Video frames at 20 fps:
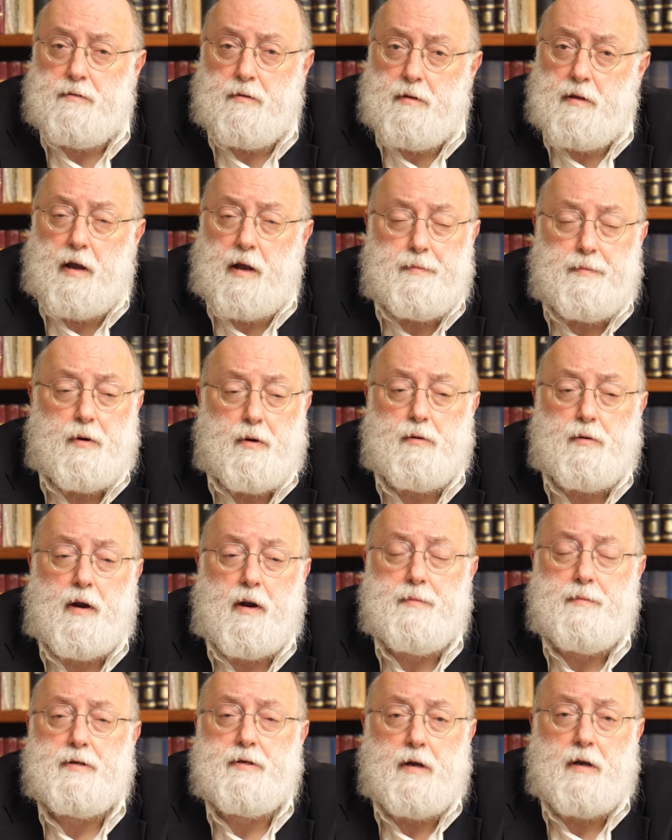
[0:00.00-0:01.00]
All our
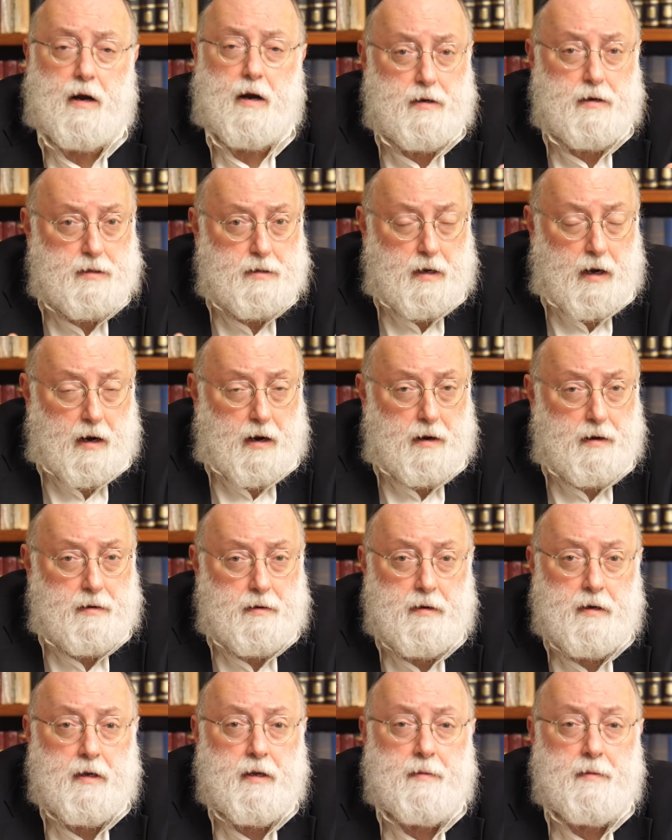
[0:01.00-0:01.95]
programs are, are